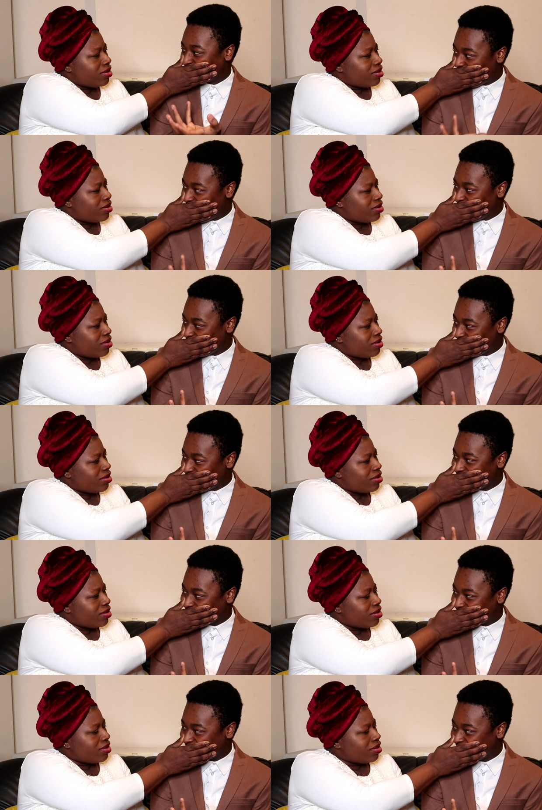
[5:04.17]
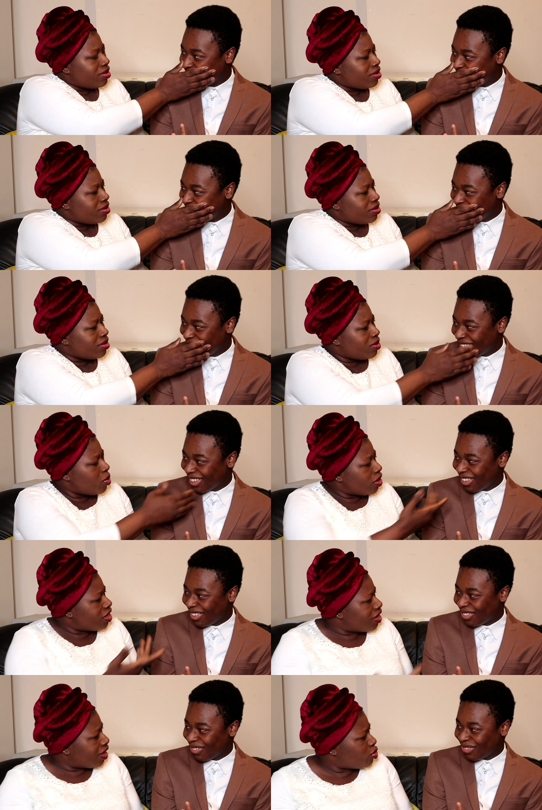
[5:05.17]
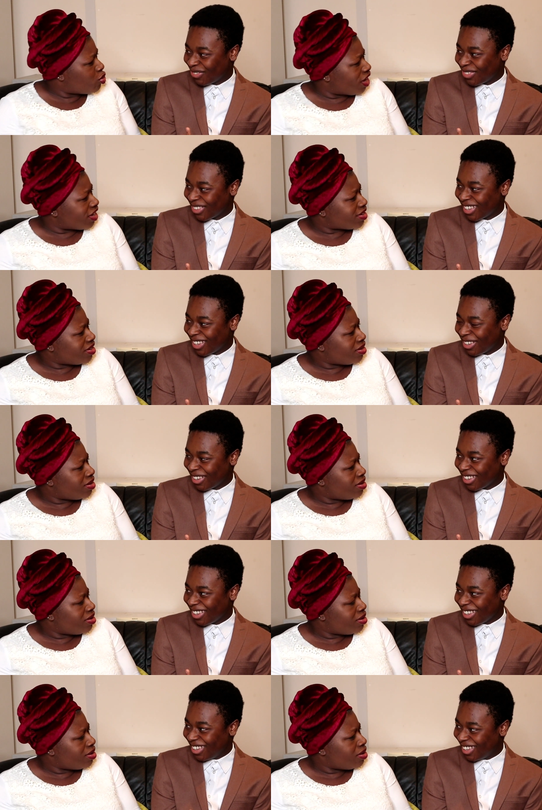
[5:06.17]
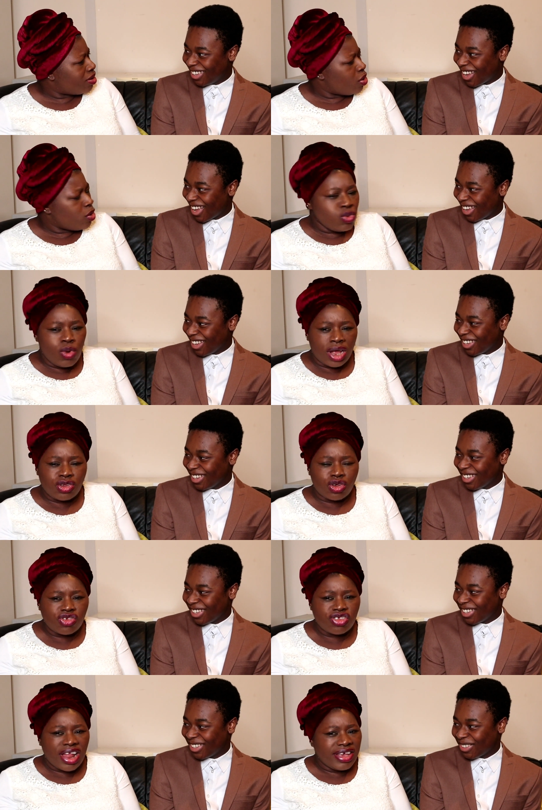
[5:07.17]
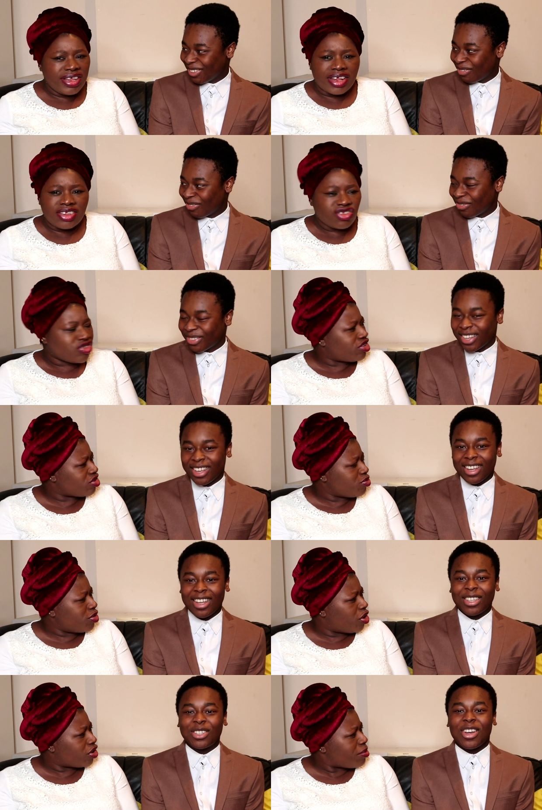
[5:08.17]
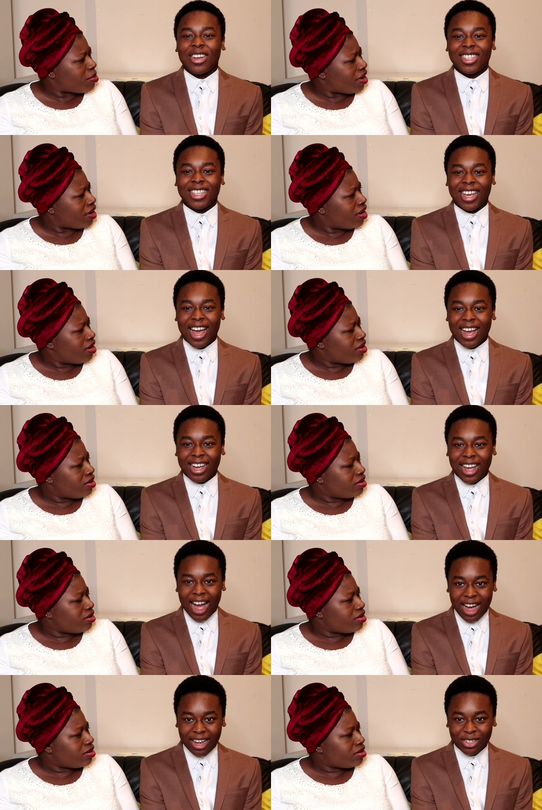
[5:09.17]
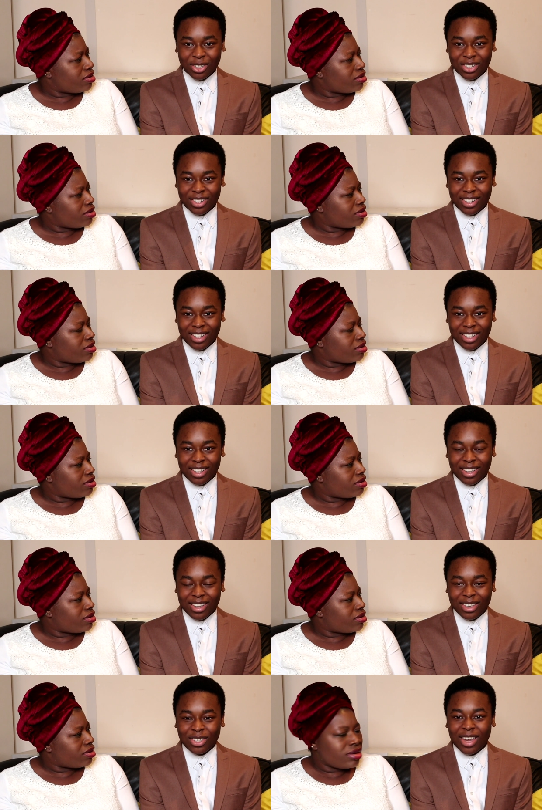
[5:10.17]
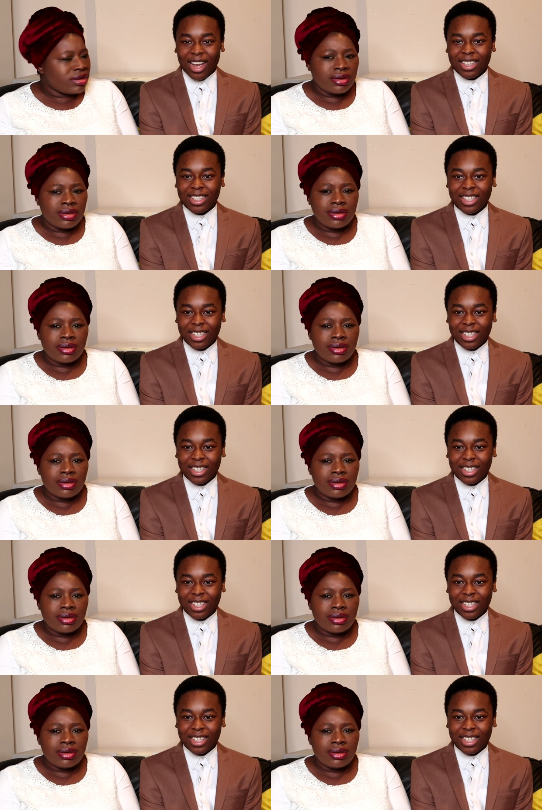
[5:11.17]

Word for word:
Speaker 1: out of it.
Speaker 2: What did I do that? You are just lying and disgracing me on camera. Just to
Speaker 1: get cash. She had to